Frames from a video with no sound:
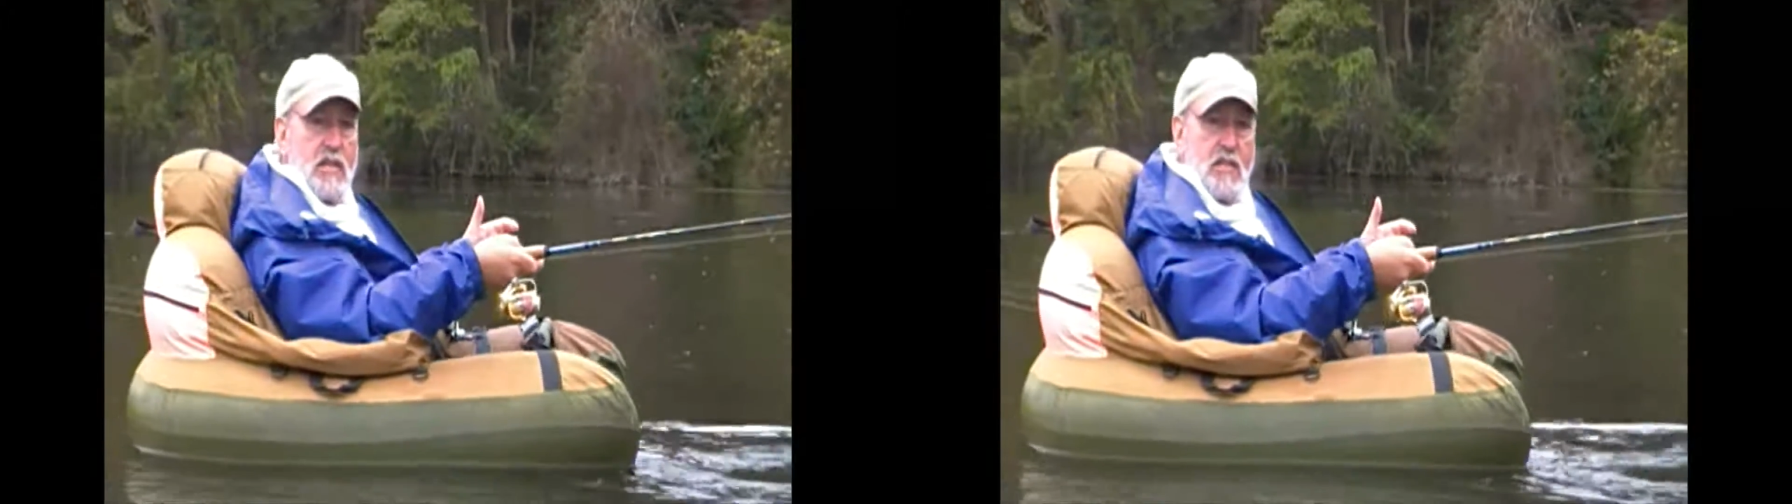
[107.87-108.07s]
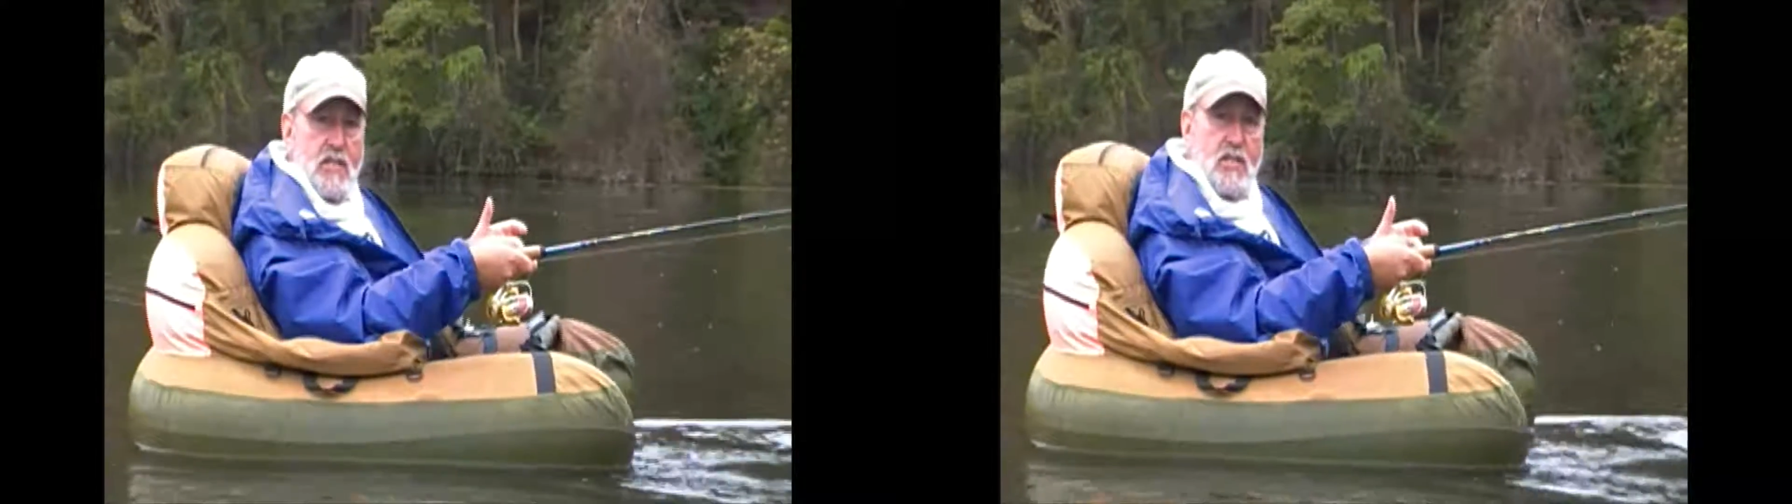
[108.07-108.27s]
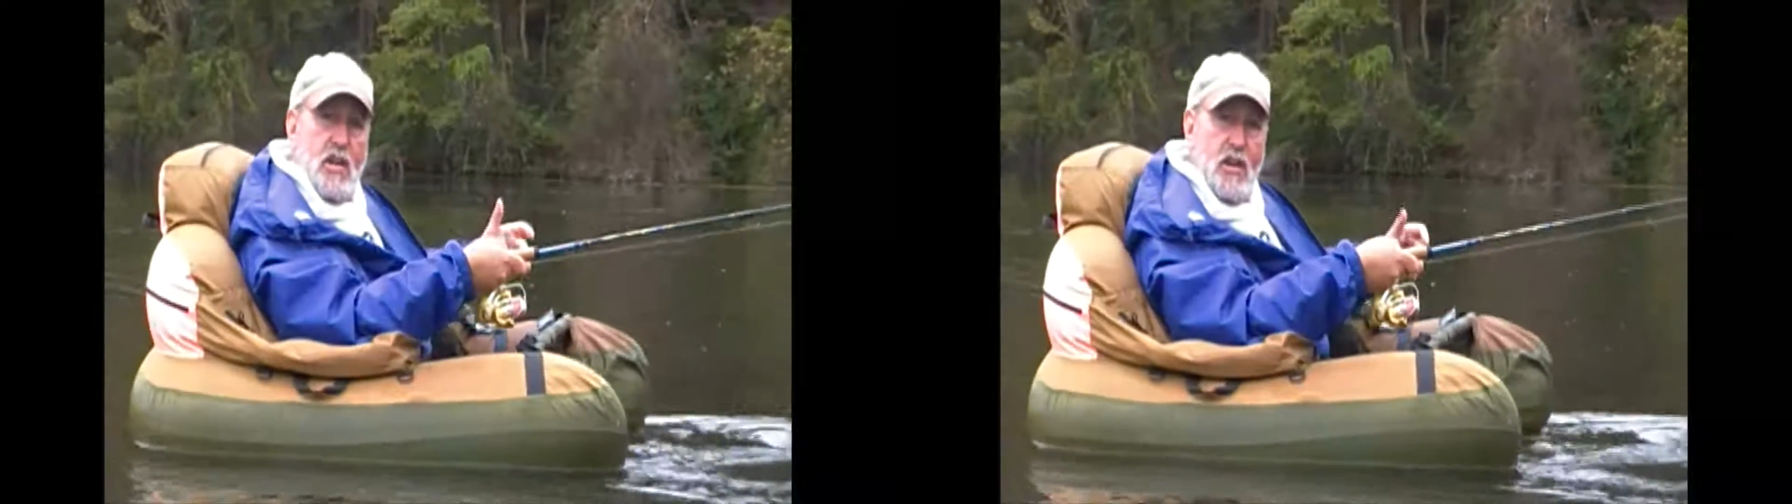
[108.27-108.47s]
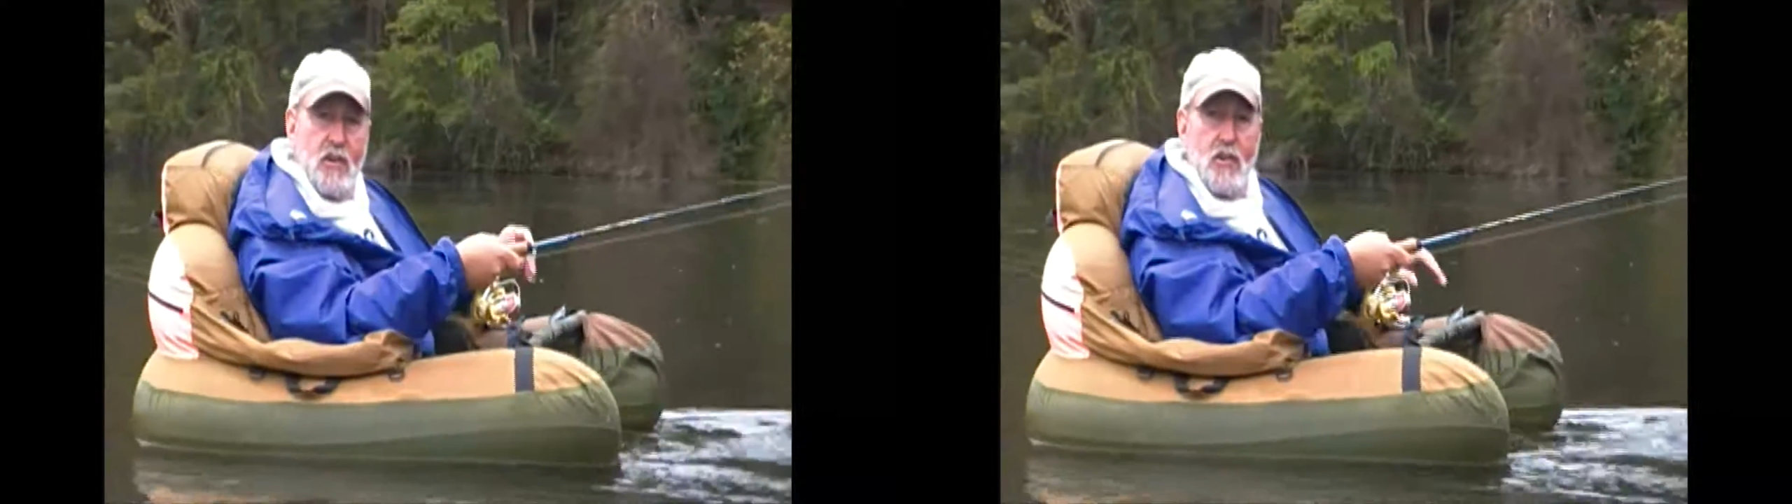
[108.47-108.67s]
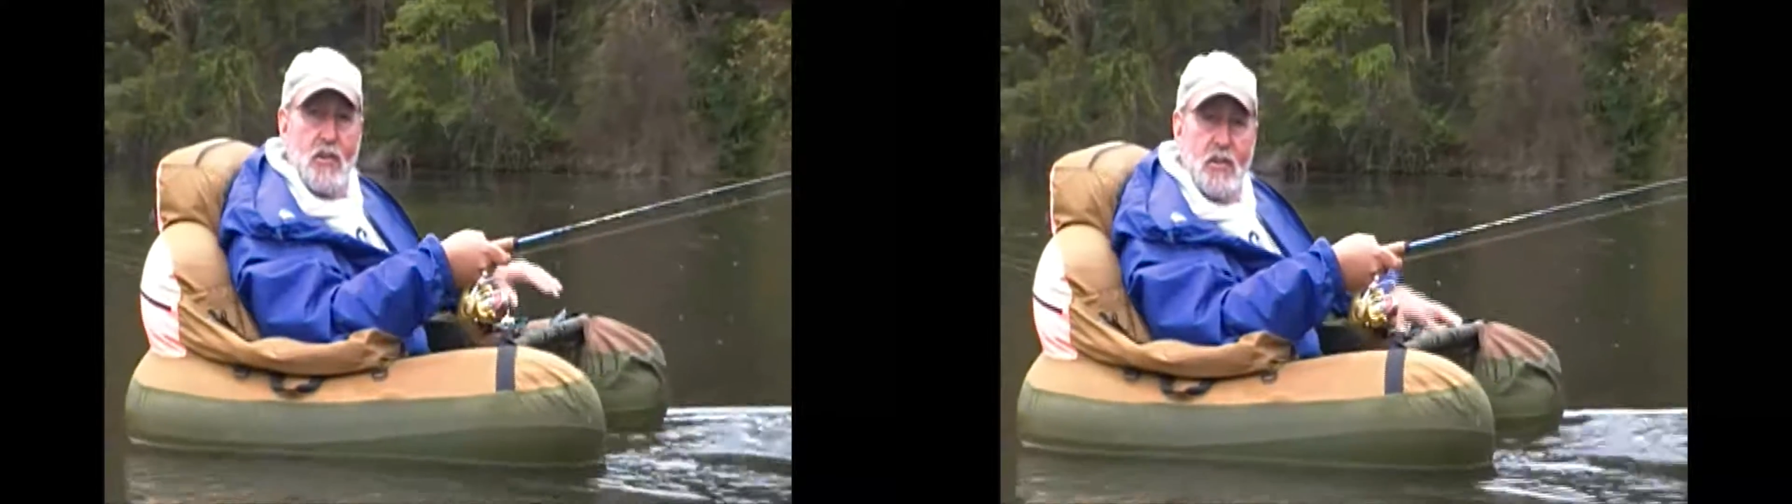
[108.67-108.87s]
easy
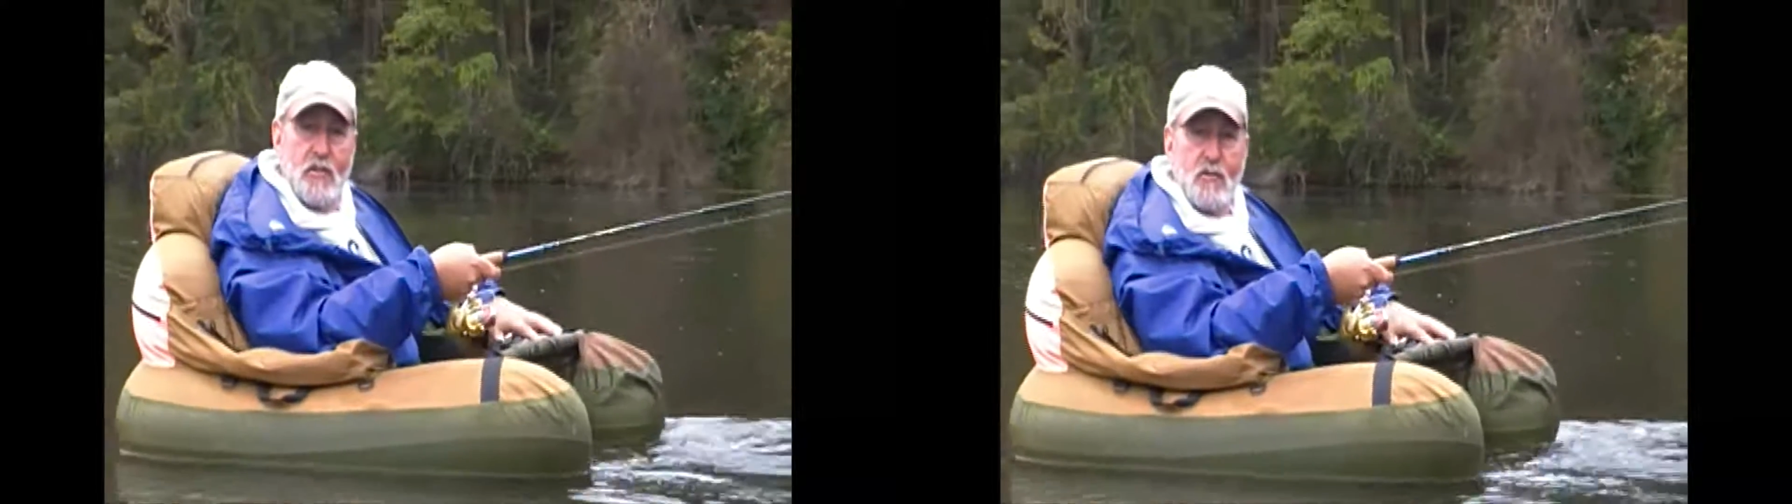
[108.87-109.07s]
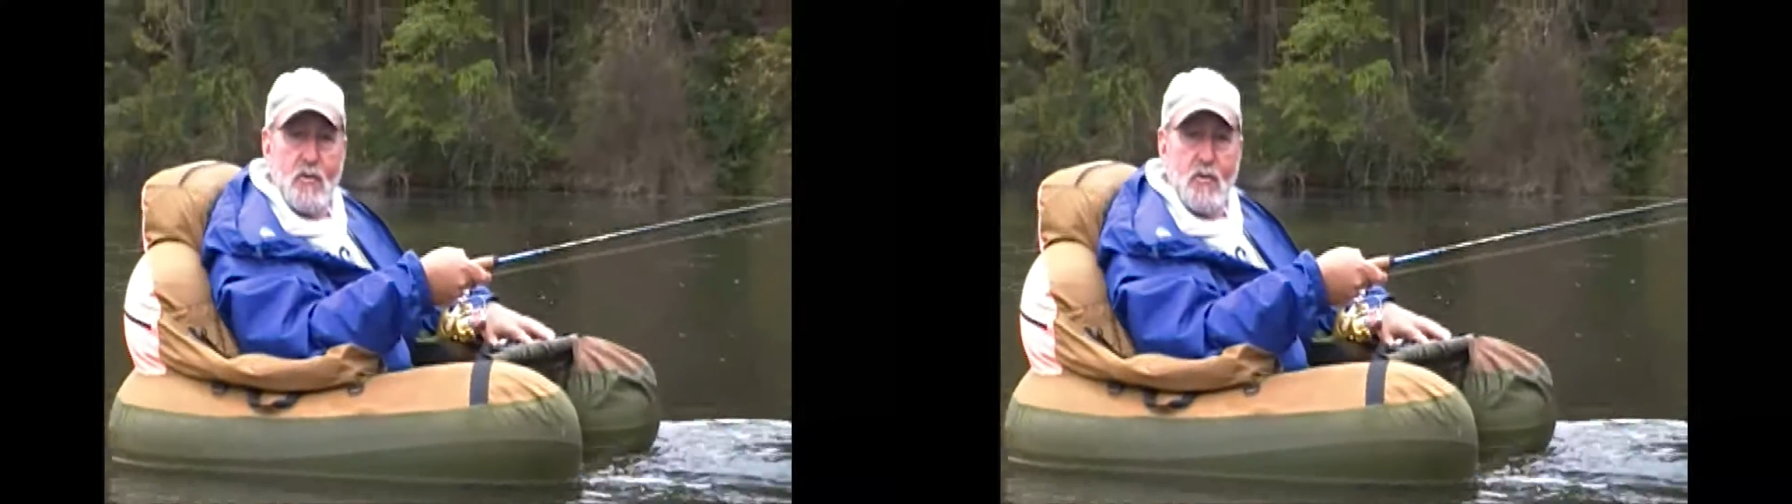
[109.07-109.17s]
chair in your living